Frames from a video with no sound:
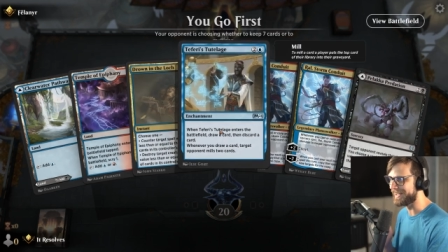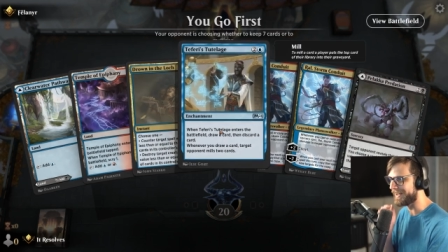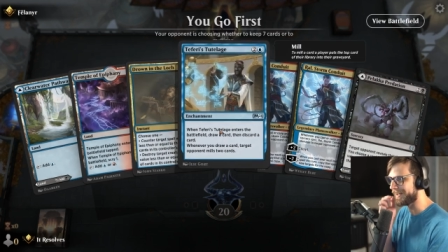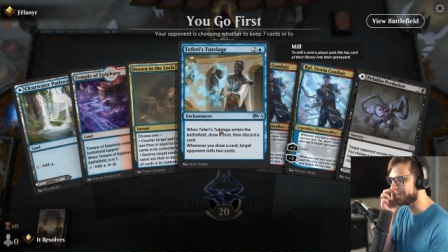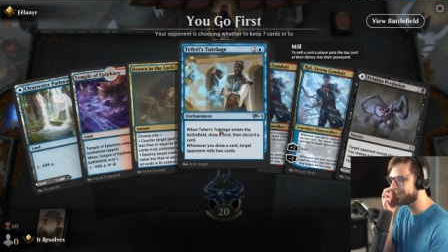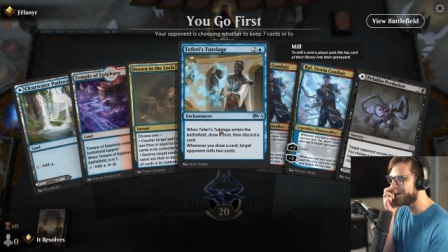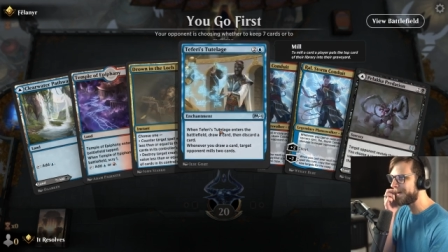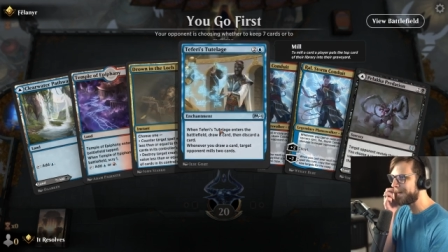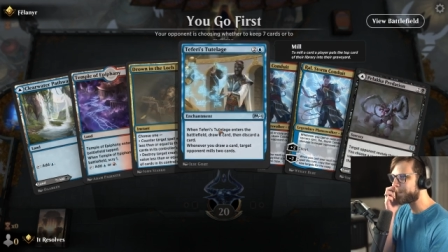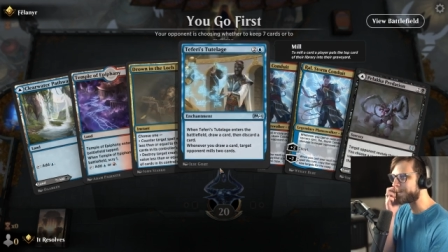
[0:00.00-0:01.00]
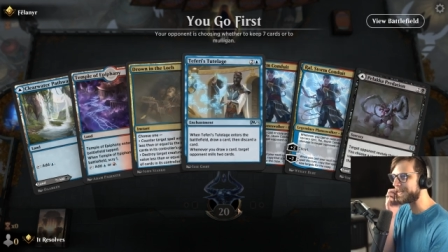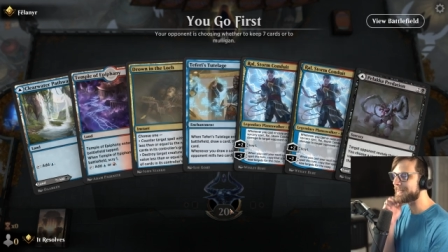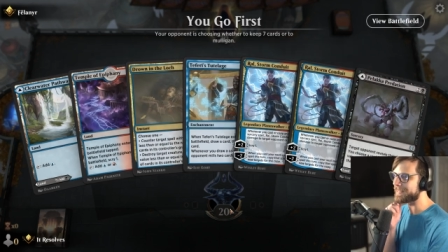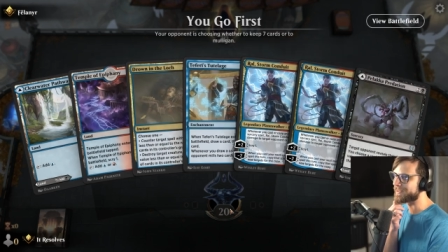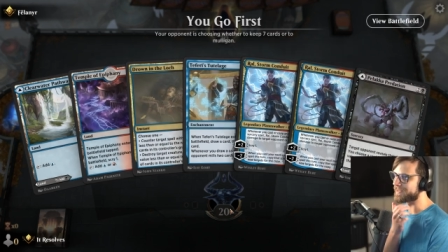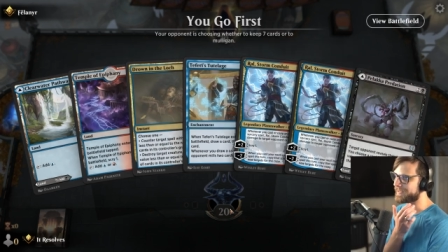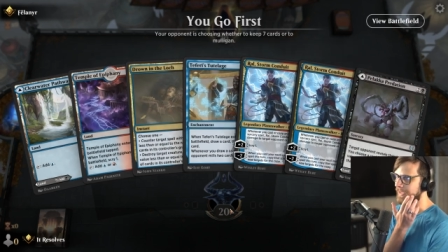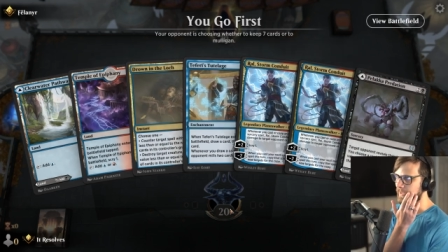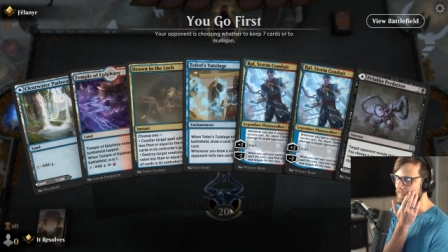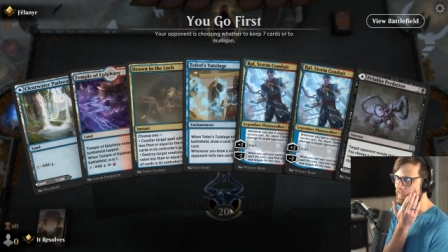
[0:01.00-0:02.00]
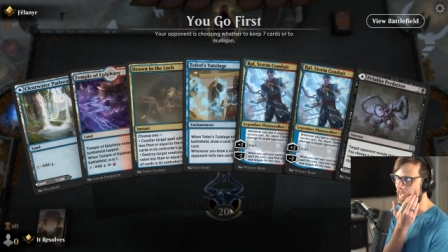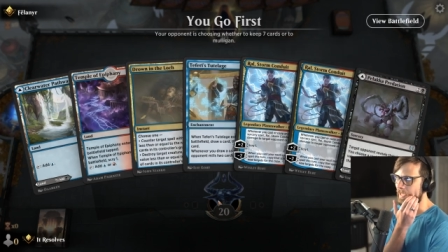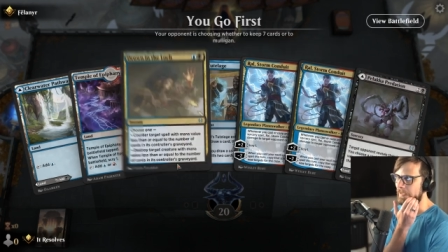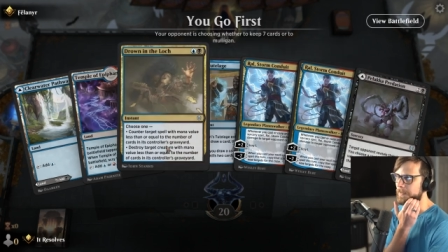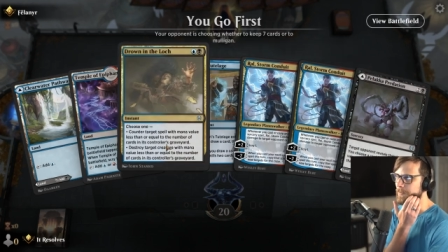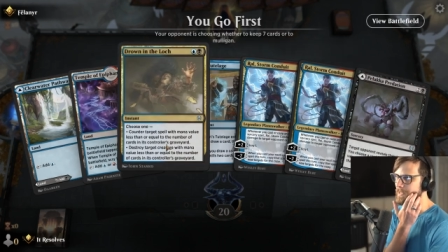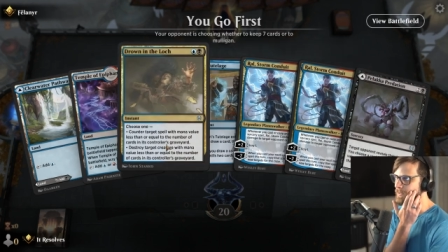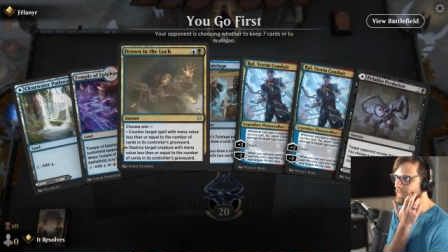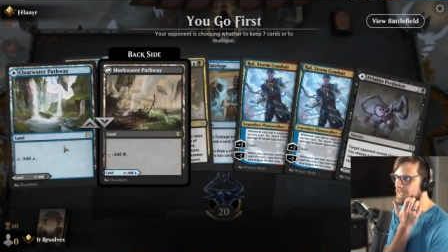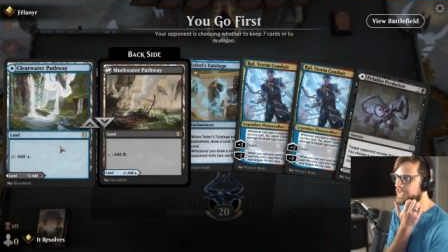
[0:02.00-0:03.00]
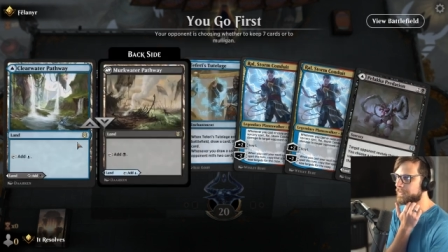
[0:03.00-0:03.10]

um, we need a third land, uh, but we do have Drowned on